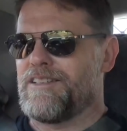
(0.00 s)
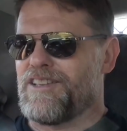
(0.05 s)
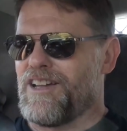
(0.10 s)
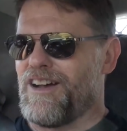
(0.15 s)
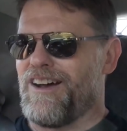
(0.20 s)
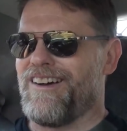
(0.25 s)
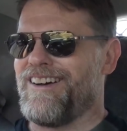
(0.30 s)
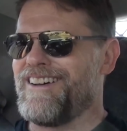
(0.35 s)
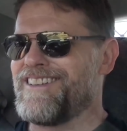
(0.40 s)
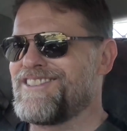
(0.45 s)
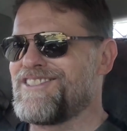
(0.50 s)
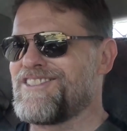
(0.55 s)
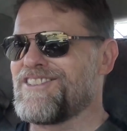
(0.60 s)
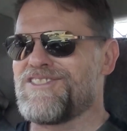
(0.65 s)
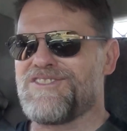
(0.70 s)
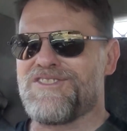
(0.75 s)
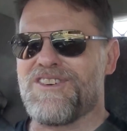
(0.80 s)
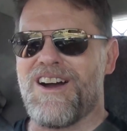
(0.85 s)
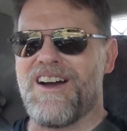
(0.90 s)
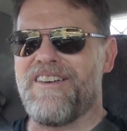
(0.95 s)
So I was
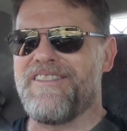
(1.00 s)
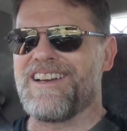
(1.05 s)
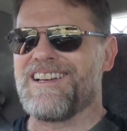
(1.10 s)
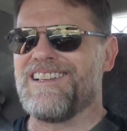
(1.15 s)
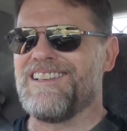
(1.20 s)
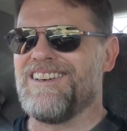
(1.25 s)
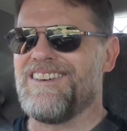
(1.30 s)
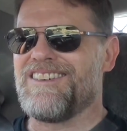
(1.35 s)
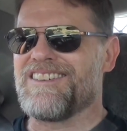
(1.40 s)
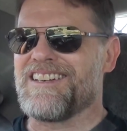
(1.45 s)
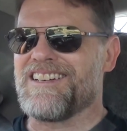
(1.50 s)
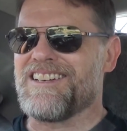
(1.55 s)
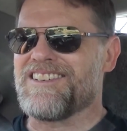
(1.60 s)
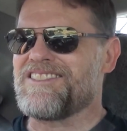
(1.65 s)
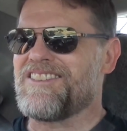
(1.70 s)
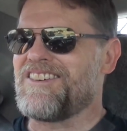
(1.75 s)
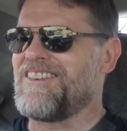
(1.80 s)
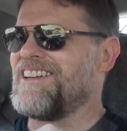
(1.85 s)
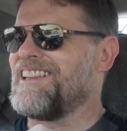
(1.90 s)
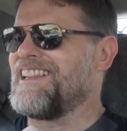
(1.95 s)
just driving along and I
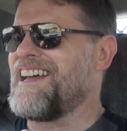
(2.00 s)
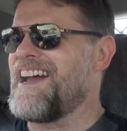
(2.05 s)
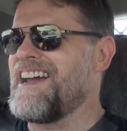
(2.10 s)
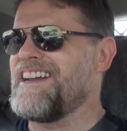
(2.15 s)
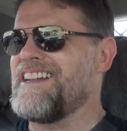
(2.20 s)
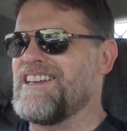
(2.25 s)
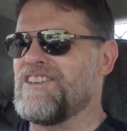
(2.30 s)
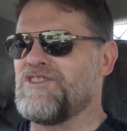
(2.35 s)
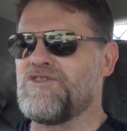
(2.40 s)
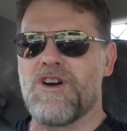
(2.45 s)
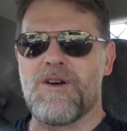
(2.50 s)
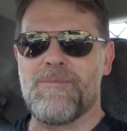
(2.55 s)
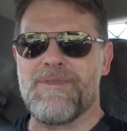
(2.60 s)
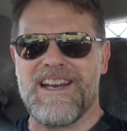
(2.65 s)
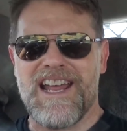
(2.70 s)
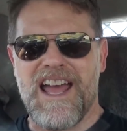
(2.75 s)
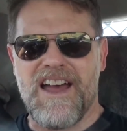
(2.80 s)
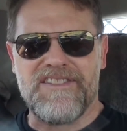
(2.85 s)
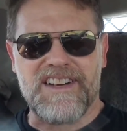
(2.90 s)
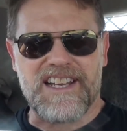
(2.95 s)
saw a lady drop
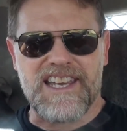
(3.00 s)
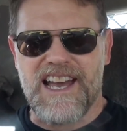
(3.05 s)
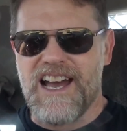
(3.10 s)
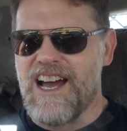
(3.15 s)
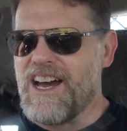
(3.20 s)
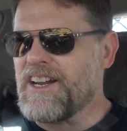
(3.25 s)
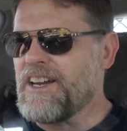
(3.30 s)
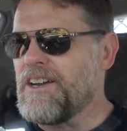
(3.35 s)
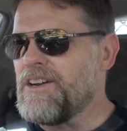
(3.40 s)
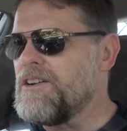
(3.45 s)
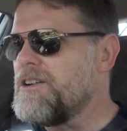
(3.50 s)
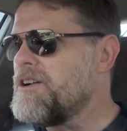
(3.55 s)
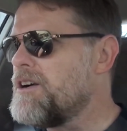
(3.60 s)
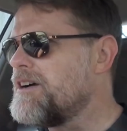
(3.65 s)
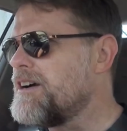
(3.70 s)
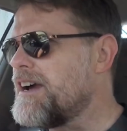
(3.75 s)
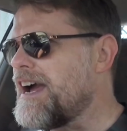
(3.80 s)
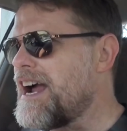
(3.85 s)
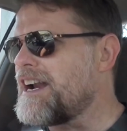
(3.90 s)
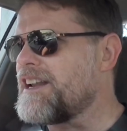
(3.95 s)
an avocado
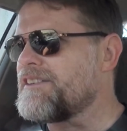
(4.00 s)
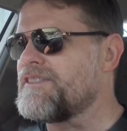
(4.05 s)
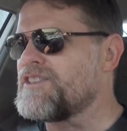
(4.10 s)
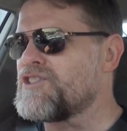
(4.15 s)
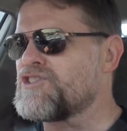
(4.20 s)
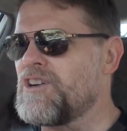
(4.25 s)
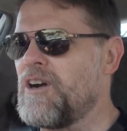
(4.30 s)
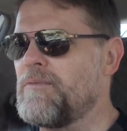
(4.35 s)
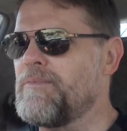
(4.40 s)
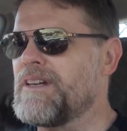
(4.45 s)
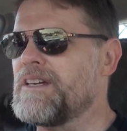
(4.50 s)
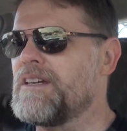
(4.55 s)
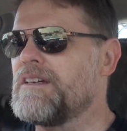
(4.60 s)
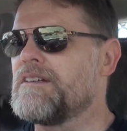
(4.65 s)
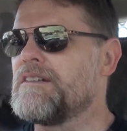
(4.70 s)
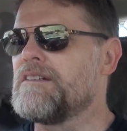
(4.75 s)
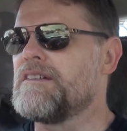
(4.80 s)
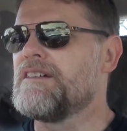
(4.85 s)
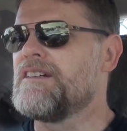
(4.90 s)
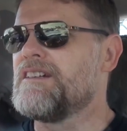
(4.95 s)
out of her shopping,
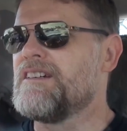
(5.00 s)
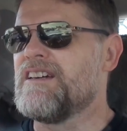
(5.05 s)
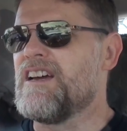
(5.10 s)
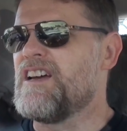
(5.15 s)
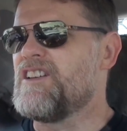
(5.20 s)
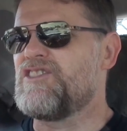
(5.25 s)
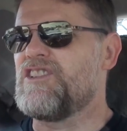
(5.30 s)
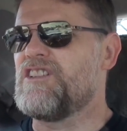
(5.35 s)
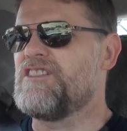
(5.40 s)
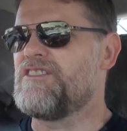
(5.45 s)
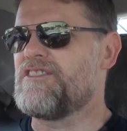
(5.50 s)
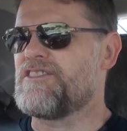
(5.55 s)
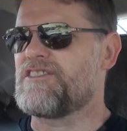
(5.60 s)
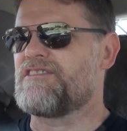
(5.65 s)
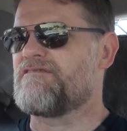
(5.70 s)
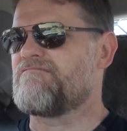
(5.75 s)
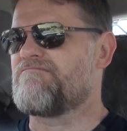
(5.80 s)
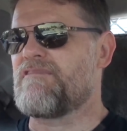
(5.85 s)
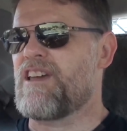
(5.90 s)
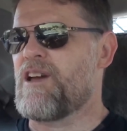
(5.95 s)
and she
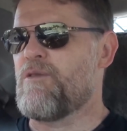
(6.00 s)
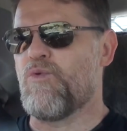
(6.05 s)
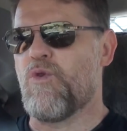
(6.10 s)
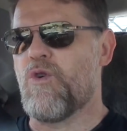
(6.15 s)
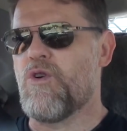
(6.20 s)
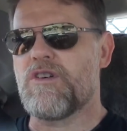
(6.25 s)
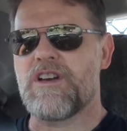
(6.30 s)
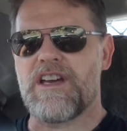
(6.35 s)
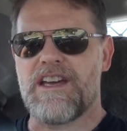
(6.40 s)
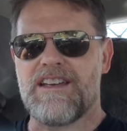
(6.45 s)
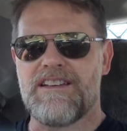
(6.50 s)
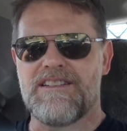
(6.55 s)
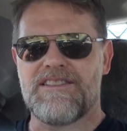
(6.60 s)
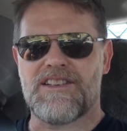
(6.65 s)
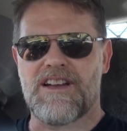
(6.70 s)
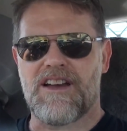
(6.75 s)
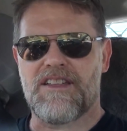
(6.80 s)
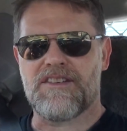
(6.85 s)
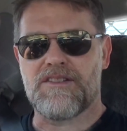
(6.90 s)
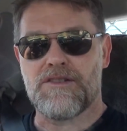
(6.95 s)
just kept walking,
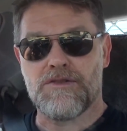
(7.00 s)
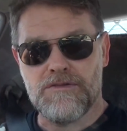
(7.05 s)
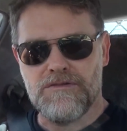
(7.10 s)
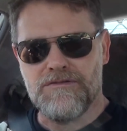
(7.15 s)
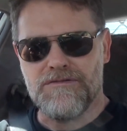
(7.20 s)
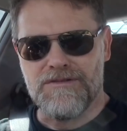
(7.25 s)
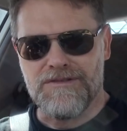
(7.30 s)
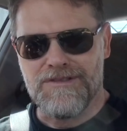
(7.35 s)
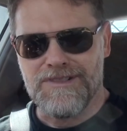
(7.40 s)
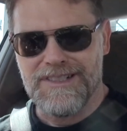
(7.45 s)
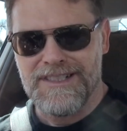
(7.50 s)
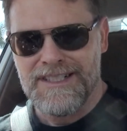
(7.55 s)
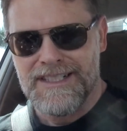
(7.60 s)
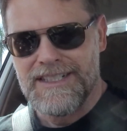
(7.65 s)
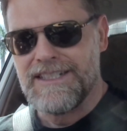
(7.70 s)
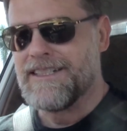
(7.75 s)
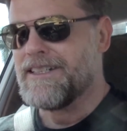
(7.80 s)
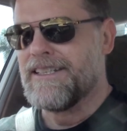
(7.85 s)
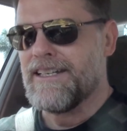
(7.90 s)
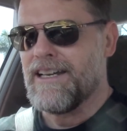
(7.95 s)
so I thought,
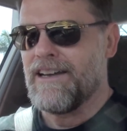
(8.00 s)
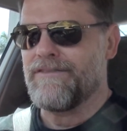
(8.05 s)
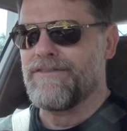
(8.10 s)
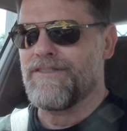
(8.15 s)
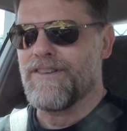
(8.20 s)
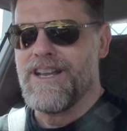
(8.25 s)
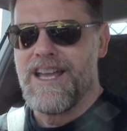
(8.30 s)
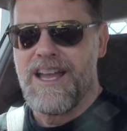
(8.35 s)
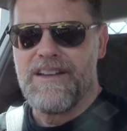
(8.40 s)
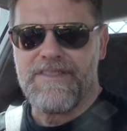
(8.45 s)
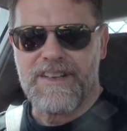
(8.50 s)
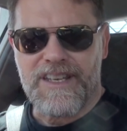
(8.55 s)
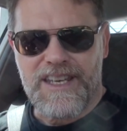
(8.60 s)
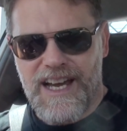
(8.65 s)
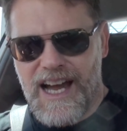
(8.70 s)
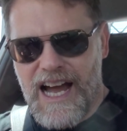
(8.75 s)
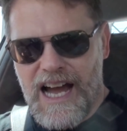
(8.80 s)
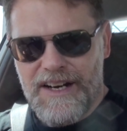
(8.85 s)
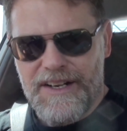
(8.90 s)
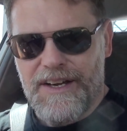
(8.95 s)
ooh, a free
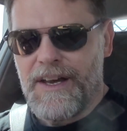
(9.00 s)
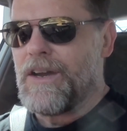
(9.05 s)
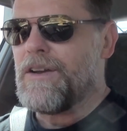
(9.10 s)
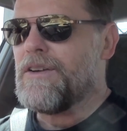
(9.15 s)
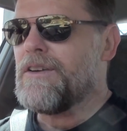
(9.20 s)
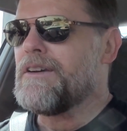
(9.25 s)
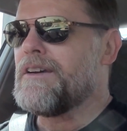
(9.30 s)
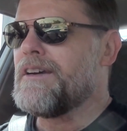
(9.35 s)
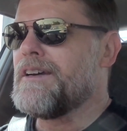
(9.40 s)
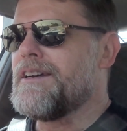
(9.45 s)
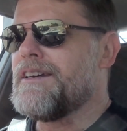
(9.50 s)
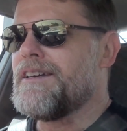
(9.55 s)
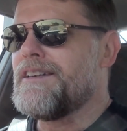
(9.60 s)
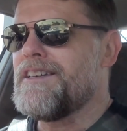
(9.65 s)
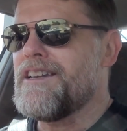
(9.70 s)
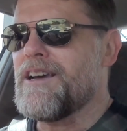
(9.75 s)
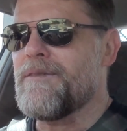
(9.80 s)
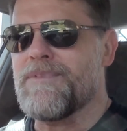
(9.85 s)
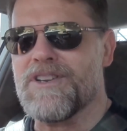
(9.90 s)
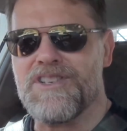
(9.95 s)
avocado.
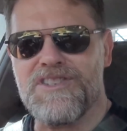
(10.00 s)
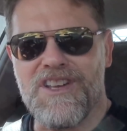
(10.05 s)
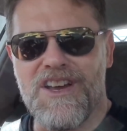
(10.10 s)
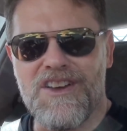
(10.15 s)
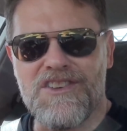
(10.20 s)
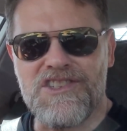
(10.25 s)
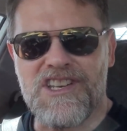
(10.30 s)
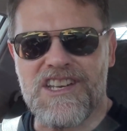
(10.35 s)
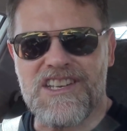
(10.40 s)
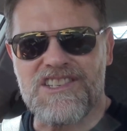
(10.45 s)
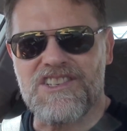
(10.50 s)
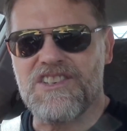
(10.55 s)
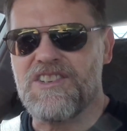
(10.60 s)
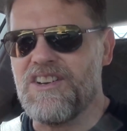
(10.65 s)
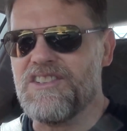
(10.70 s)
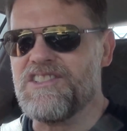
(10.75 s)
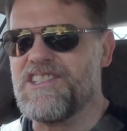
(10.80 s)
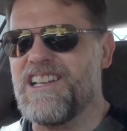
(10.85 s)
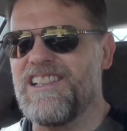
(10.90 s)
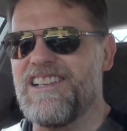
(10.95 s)
You know how much those things
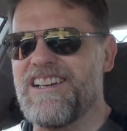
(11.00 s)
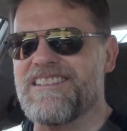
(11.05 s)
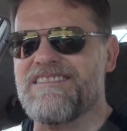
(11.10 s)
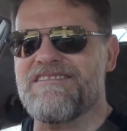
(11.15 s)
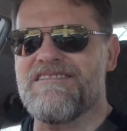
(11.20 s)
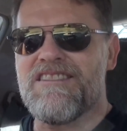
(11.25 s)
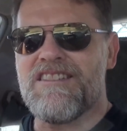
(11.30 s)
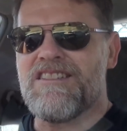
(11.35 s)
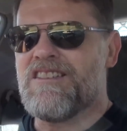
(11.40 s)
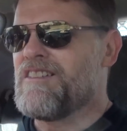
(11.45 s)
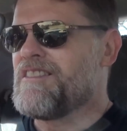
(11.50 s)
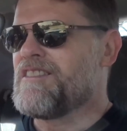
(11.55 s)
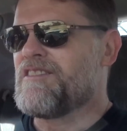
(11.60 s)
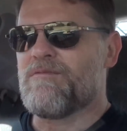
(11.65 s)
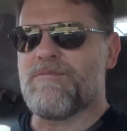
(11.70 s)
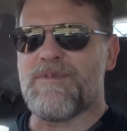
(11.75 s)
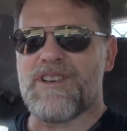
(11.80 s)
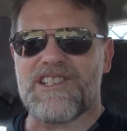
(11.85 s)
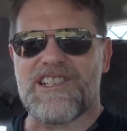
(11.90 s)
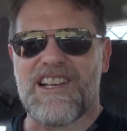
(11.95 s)
cost? They're like,
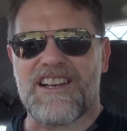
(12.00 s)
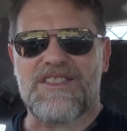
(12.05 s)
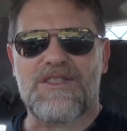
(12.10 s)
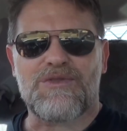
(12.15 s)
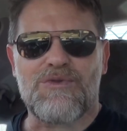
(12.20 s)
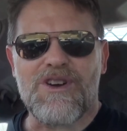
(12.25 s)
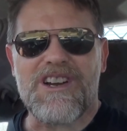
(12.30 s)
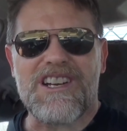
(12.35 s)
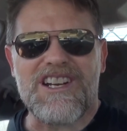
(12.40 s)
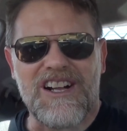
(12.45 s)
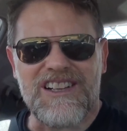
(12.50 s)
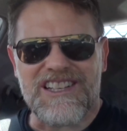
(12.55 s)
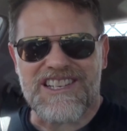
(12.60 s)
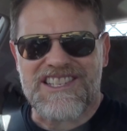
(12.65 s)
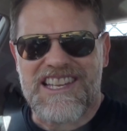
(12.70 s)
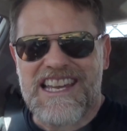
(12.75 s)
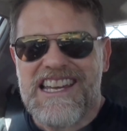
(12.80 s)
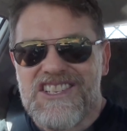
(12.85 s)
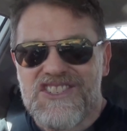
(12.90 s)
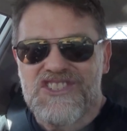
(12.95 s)
they're almost like
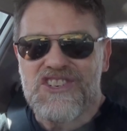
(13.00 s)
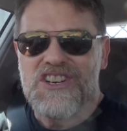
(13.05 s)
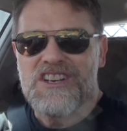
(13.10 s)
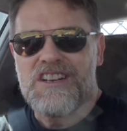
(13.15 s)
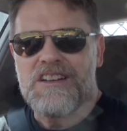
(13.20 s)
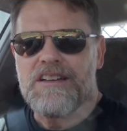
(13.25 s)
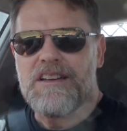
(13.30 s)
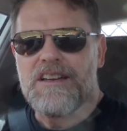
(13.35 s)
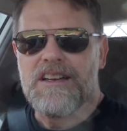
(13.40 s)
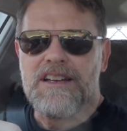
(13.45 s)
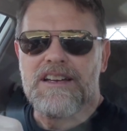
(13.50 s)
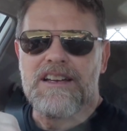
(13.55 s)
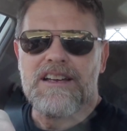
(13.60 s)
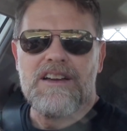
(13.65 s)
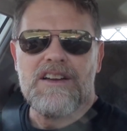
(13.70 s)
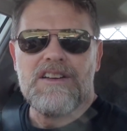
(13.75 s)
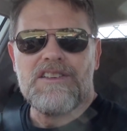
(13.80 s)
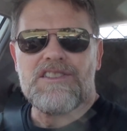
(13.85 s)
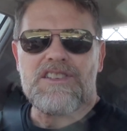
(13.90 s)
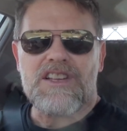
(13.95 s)
$3
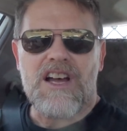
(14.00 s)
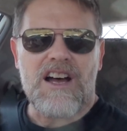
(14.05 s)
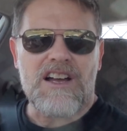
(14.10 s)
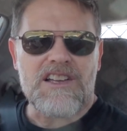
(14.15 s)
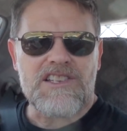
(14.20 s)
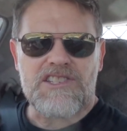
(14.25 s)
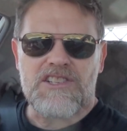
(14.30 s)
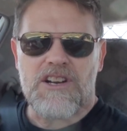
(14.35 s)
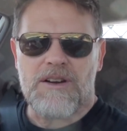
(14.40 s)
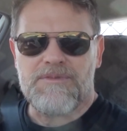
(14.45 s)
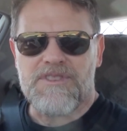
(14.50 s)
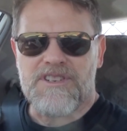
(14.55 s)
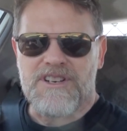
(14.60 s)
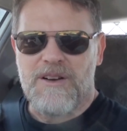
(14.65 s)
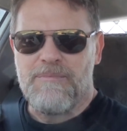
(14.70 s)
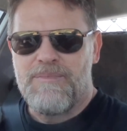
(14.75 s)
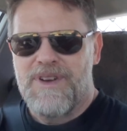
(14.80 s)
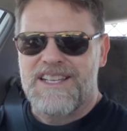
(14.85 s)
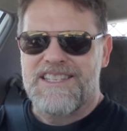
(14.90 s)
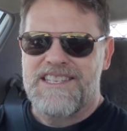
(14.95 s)
each. So I stopped and
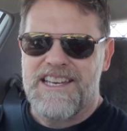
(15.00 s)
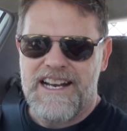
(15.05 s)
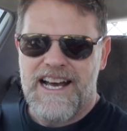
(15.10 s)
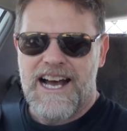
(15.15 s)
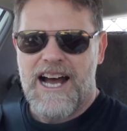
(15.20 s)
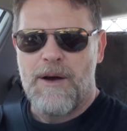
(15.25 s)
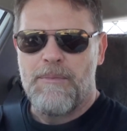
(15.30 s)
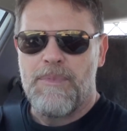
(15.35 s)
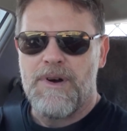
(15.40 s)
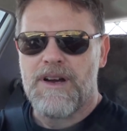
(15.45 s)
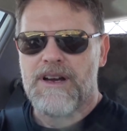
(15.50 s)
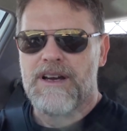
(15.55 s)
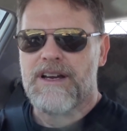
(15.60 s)
I picked it up,